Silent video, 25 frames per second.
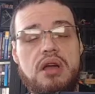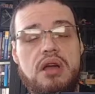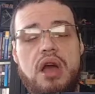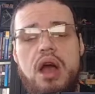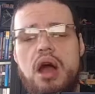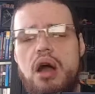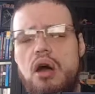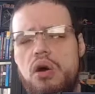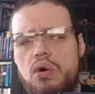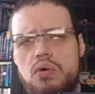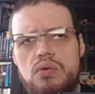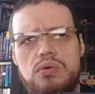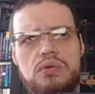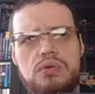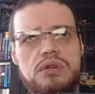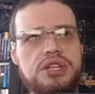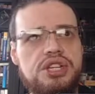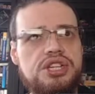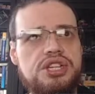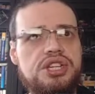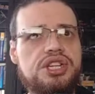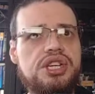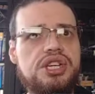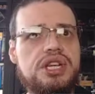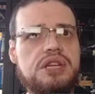Holy
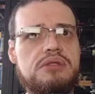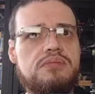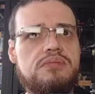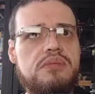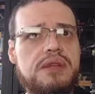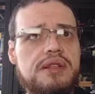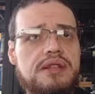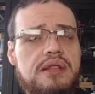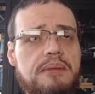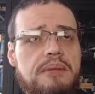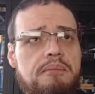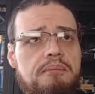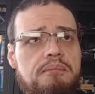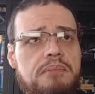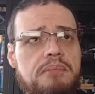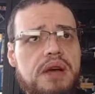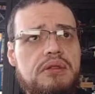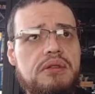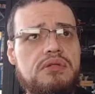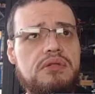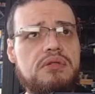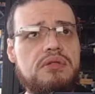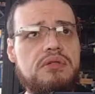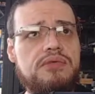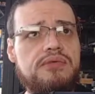shit, what a
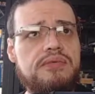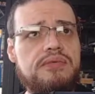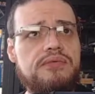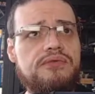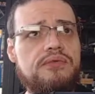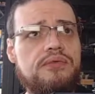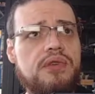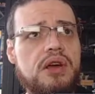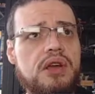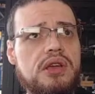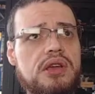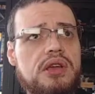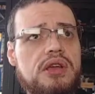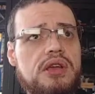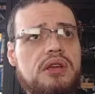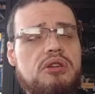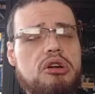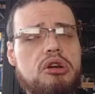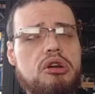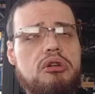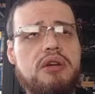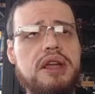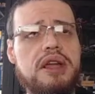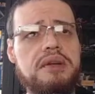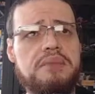bunch of fucking
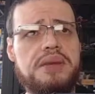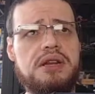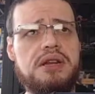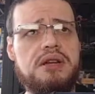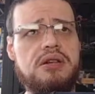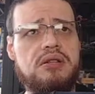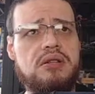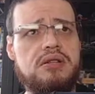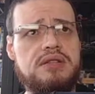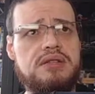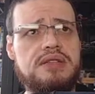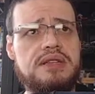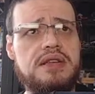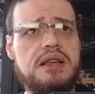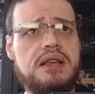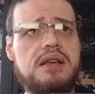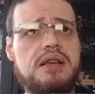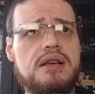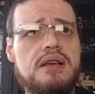criminals!